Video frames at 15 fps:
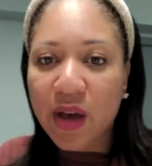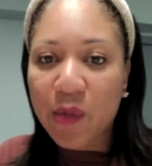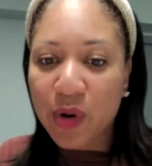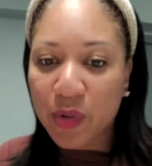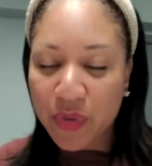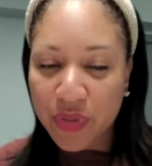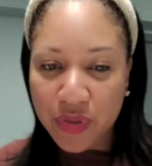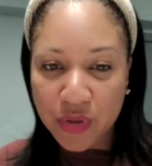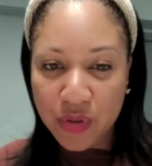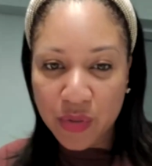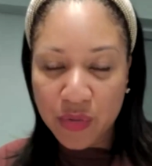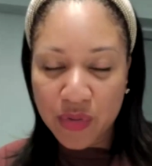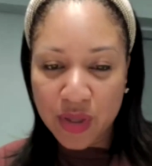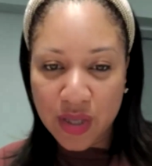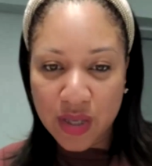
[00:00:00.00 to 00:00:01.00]
that work with
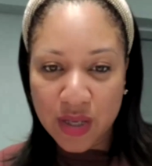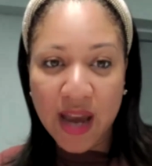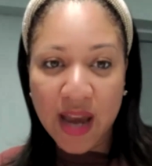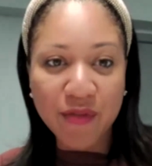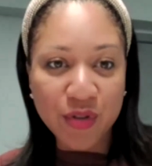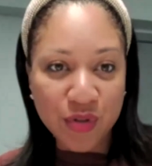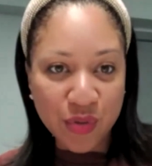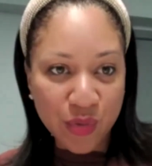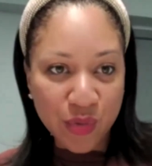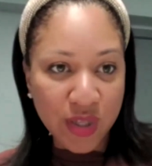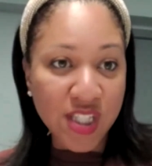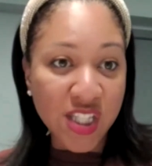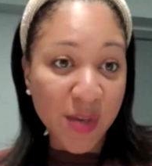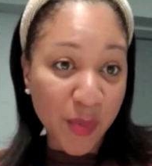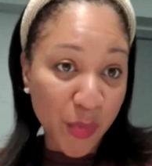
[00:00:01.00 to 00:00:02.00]
youth in after school
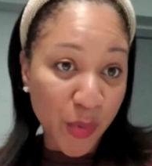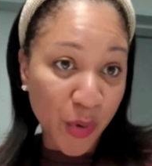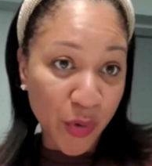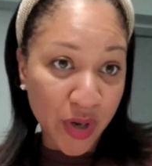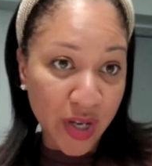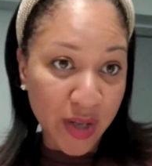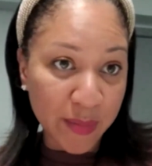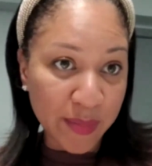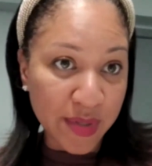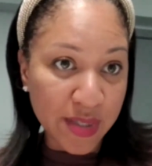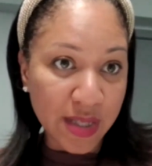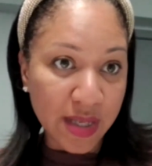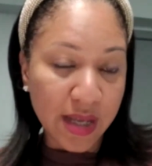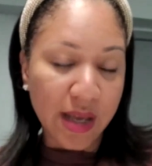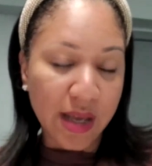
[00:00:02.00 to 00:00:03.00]
and summer
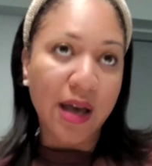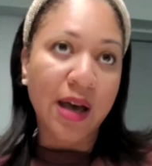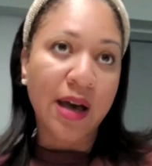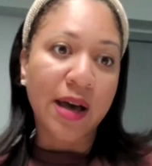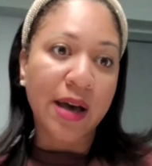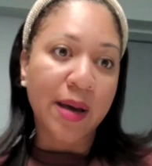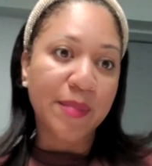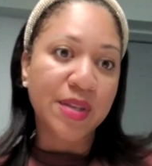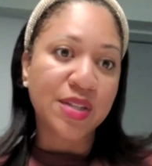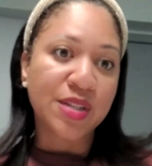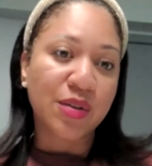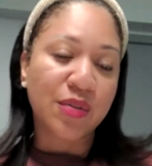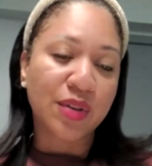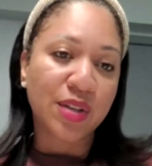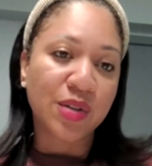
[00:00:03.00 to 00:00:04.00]
programs. And
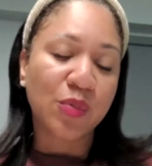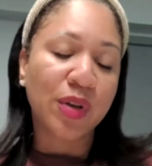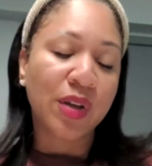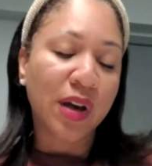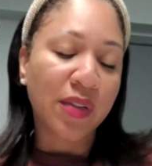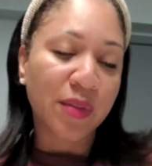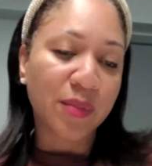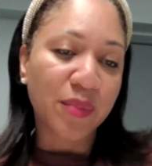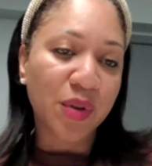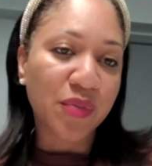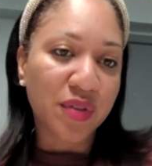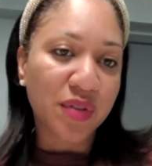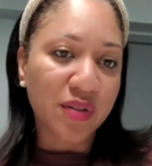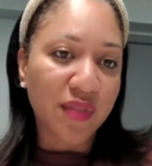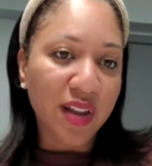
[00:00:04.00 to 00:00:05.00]
so these, we call them
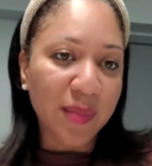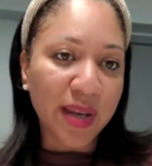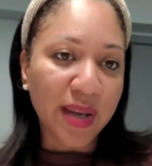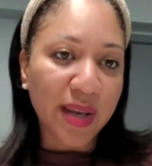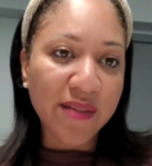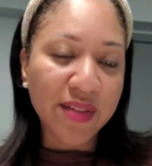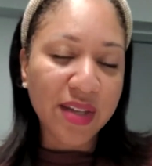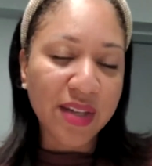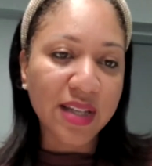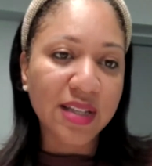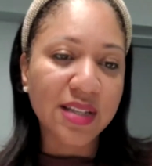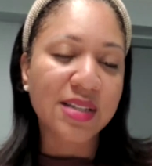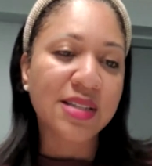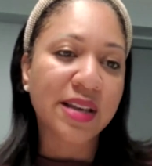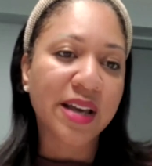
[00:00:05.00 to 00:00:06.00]
youth development
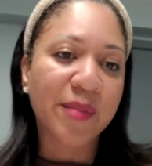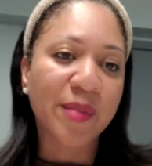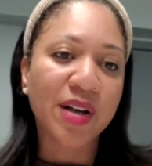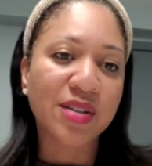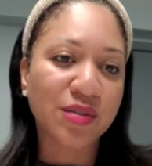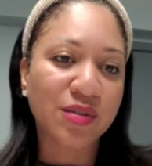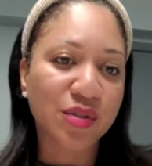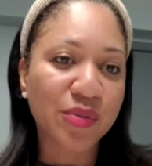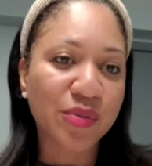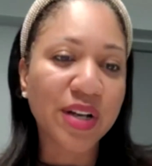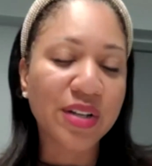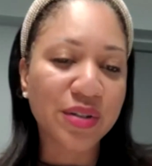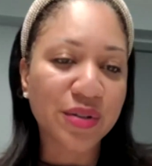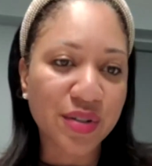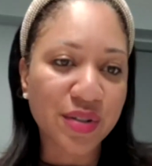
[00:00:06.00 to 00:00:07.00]
advocates, also
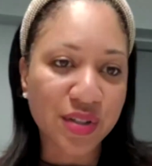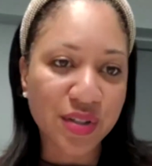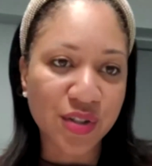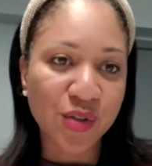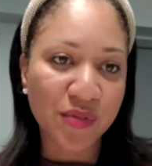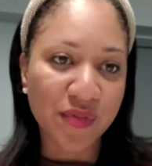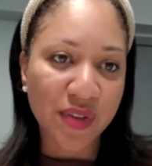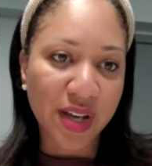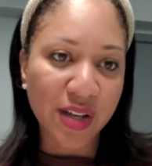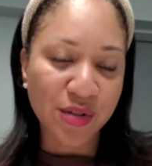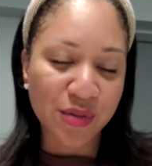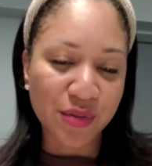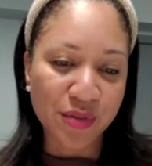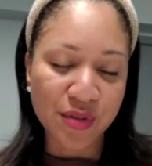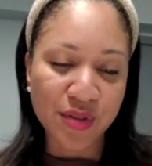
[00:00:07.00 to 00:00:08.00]
directors and
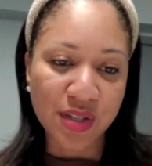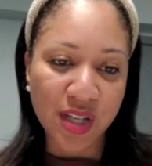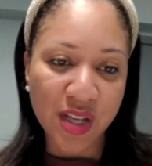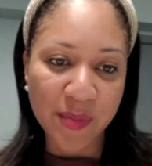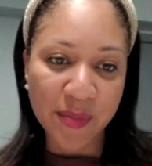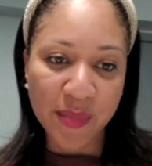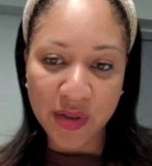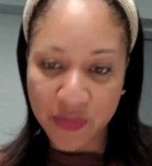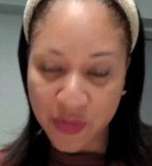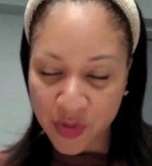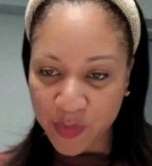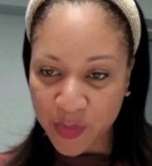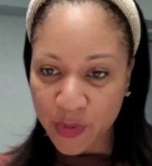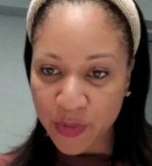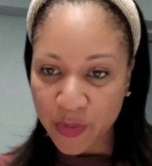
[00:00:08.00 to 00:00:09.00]
supervisors of
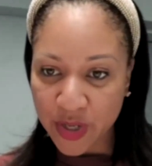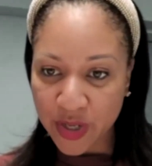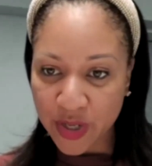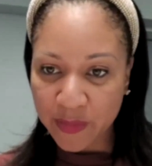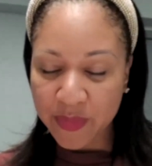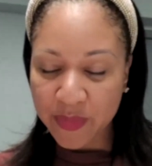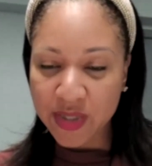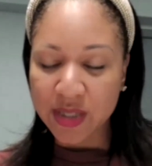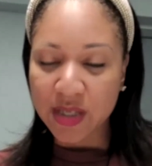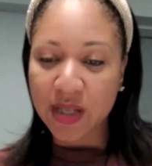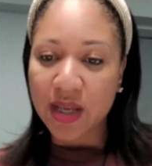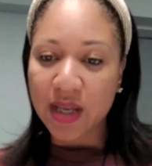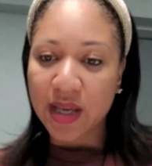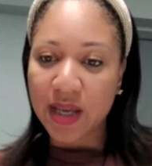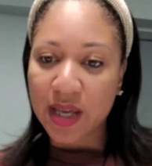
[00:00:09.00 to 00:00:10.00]
those programs.
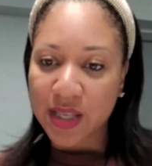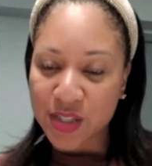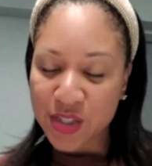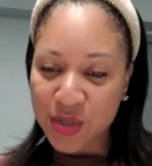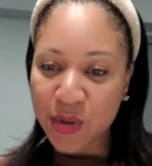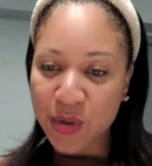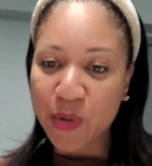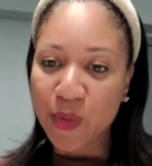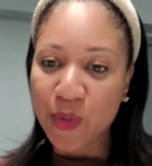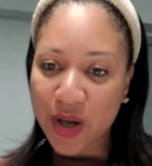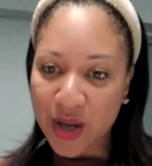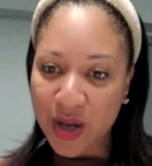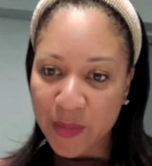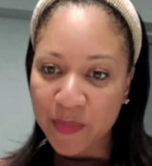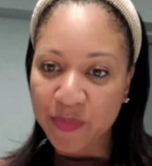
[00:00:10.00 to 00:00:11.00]
And
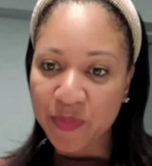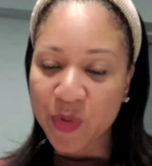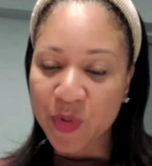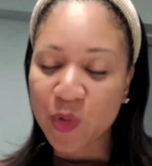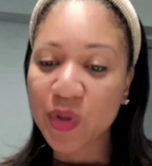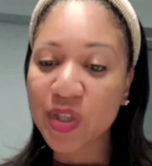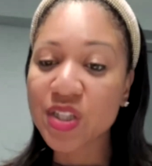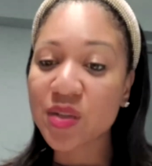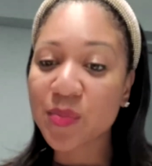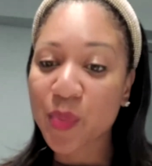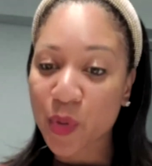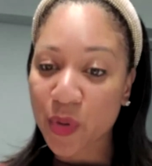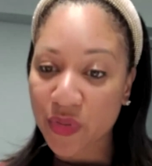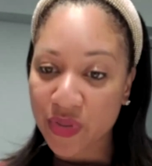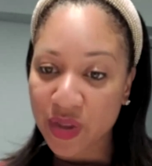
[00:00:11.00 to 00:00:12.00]
so we
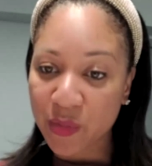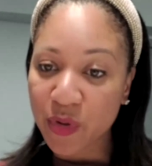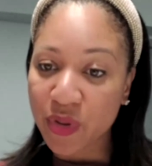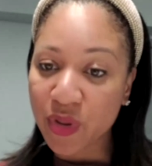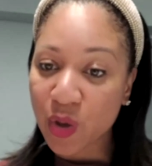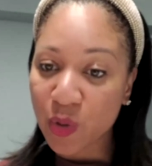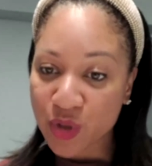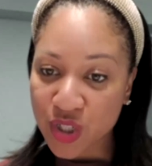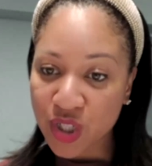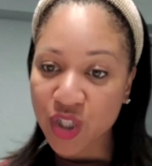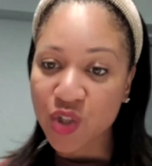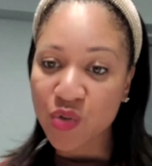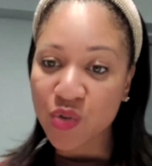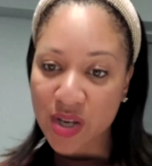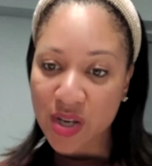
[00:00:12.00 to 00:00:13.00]
support them with
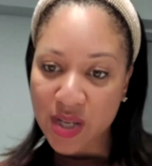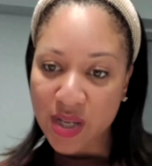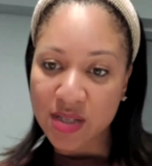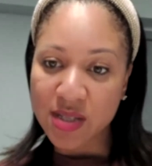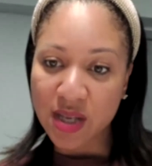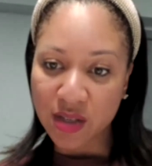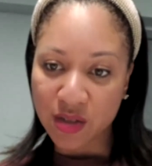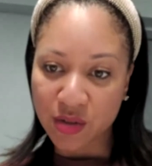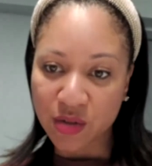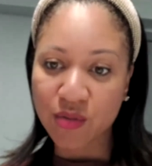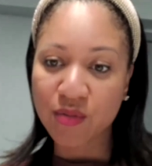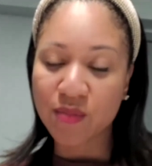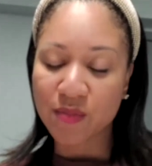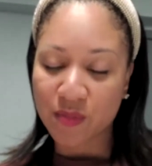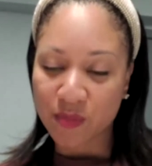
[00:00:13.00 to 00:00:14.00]
coaching, training, and
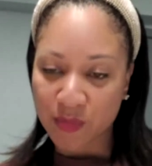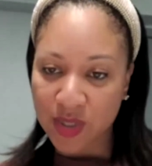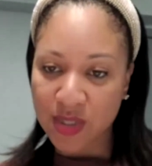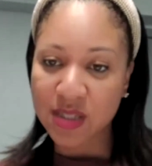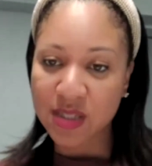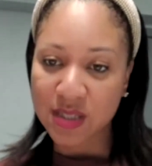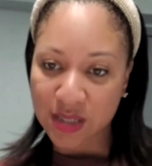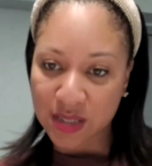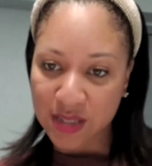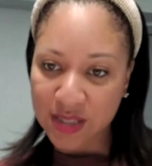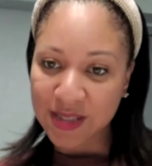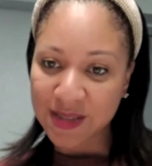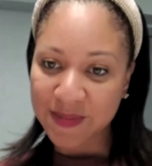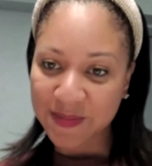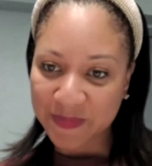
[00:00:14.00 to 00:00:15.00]
technical
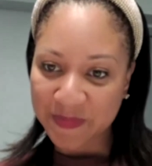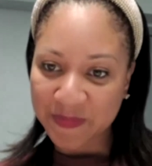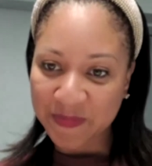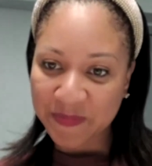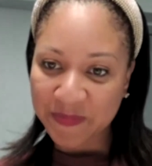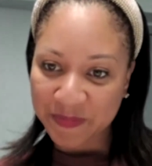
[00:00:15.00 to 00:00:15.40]
assistance.